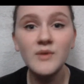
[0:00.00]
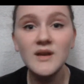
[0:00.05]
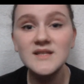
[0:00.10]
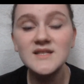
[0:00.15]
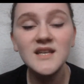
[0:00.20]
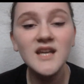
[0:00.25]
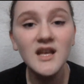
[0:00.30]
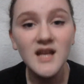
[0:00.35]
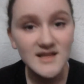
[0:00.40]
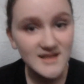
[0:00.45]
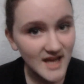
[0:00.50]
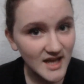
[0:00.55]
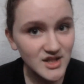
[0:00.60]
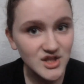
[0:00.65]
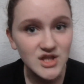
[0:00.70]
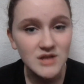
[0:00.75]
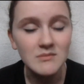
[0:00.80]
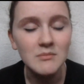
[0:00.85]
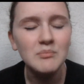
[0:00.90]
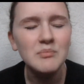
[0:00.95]
ways to get
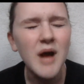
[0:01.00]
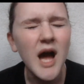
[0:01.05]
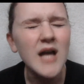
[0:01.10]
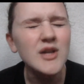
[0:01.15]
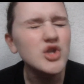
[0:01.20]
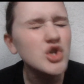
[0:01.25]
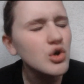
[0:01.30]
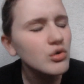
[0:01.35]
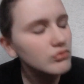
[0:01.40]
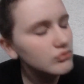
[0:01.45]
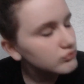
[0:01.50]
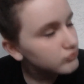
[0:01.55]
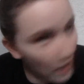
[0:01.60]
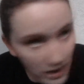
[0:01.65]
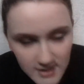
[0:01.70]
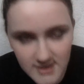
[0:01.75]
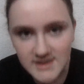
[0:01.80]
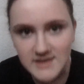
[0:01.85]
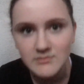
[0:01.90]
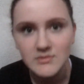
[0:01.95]
attention.
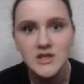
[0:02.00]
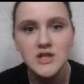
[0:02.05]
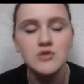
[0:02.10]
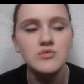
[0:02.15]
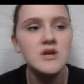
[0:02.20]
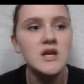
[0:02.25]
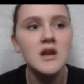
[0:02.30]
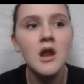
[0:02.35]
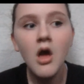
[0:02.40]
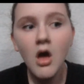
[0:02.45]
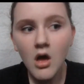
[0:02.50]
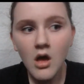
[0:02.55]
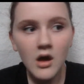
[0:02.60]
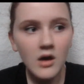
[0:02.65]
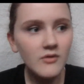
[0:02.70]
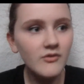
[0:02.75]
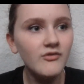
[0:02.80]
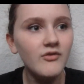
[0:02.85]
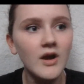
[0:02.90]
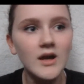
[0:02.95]
Trust me, you can
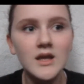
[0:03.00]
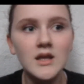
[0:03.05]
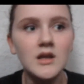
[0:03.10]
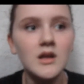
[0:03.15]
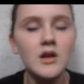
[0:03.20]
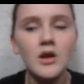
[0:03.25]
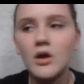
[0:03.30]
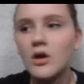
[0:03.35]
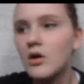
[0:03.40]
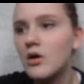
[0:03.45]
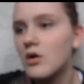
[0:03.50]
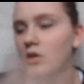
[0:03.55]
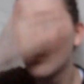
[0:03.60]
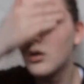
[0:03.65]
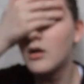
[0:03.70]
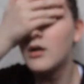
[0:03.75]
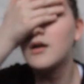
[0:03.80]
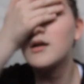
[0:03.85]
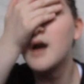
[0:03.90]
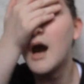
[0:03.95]
fucking...
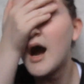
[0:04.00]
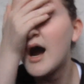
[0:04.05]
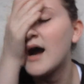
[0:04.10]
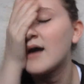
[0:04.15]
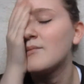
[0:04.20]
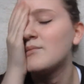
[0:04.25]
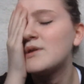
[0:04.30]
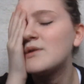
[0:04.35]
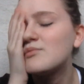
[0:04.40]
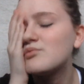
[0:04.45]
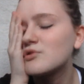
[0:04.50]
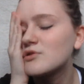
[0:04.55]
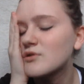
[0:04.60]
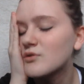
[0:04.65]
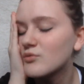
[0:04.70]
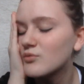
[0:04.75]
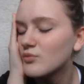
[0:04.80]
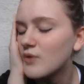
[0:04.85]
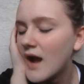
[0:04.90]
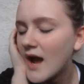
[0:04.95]
God, people
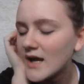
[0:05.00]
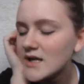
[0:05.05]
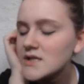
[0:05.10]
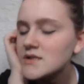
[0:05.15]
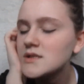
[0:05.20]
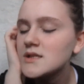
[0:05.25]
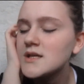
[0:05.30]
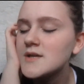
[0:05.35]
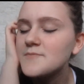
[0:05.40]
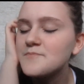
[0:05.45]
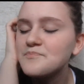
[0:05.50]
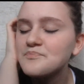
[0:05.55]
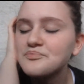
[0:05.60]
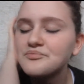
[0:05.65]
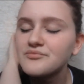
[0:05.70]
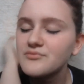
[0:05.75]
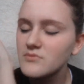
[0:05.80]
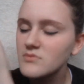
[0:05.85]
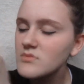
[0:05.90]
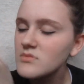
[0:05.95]
are actually...
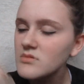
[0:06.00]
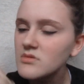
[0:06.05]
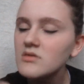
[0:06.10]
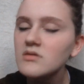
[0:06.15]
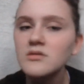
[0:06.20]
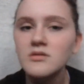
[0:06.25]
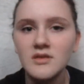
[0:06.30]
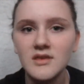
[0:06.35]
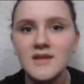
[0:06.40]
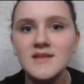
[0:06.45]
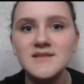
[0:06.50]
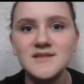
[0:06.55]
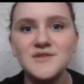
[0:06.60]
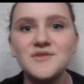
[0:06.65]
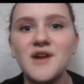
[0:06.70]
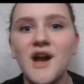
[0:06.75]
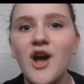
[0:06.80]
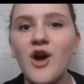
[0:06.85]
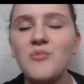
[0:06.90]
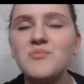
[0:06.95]

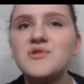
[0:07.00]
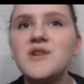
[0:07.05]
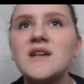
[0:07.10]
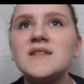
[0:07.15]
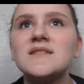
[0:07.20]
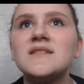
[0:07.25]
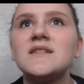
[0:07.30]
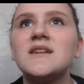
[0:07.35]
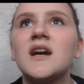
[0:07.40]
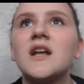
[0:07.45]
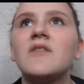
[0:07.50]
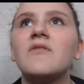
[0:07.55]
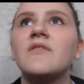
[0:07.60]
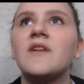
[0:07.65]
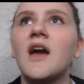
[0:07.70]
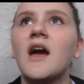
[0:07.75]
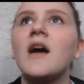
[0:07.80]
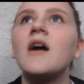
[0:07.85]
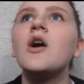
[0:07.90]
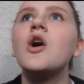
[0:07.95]
I hope you guys can kind of
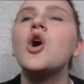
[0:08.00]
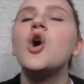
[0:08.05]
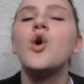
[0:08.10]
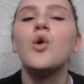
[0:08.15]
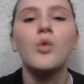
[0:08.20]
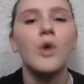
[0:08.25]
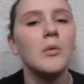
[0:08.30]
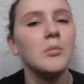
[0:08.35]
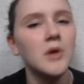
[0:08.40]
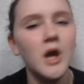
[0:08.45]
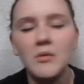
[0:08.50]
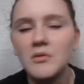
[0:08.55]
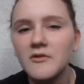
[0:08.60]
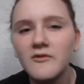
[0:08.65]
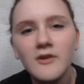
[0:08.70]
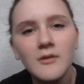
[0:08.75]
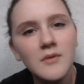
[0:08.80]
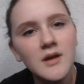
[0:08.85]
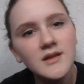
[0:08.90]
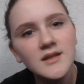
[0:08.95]
get where I'm coming
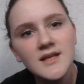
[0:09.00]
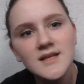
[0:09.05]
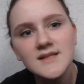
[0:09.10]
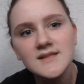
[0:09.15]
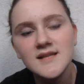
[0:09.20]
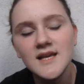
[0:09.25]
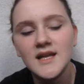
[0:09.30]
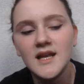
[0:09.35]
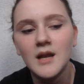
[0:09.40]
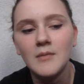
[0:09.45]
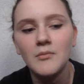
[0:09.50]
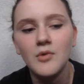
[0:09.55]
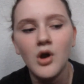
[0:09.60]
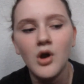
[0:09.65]
from on this, and